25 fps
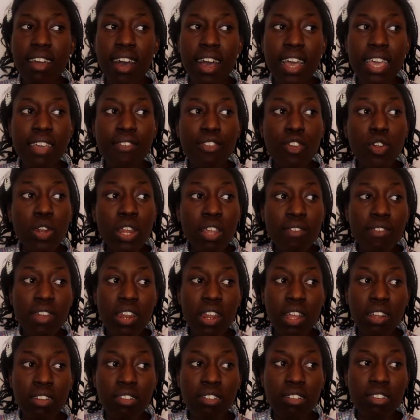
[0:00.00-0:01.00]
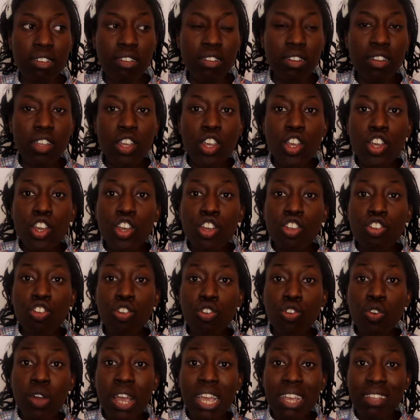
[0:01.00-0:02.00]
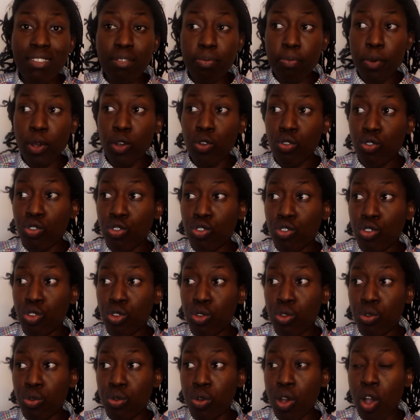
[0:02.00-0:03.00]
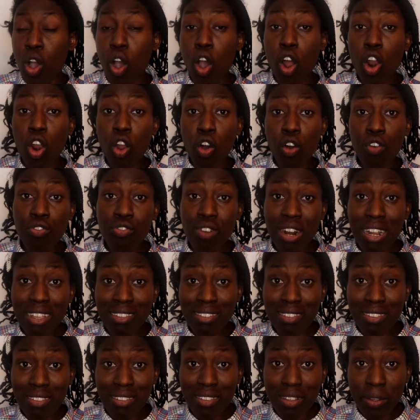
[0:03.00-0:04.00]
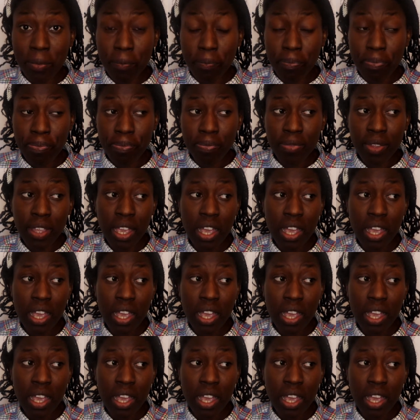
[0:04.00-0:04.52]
that if you live in London, you're not exposed to a lot of racism.